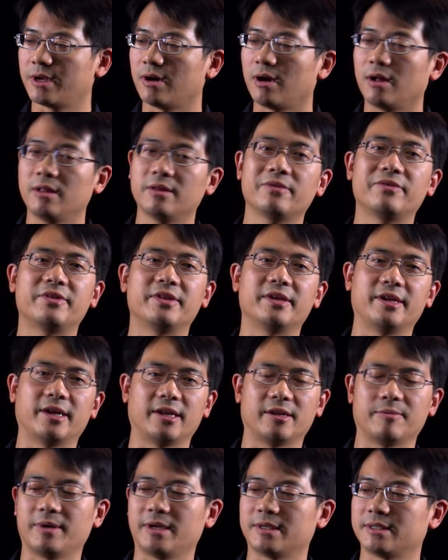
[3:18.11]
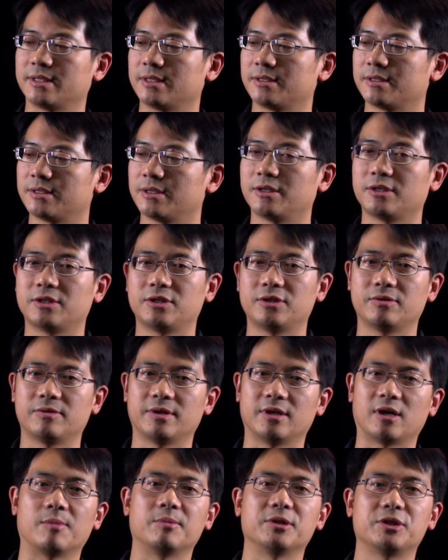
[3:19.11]
all of the databases to an
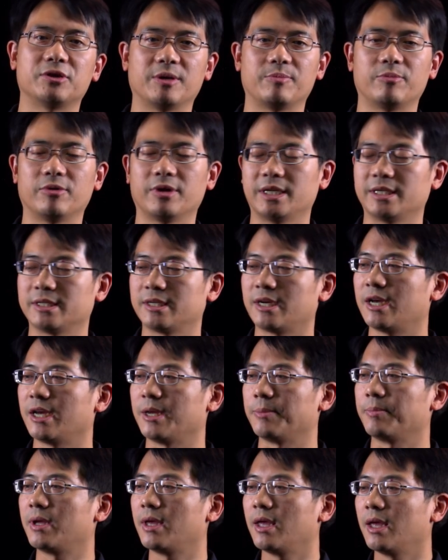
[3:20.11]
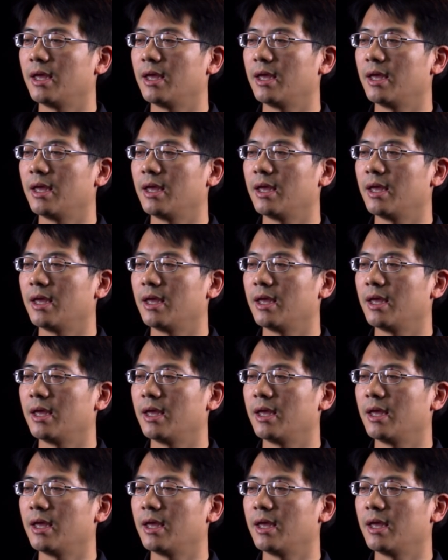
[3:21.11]
arbitrary point in time.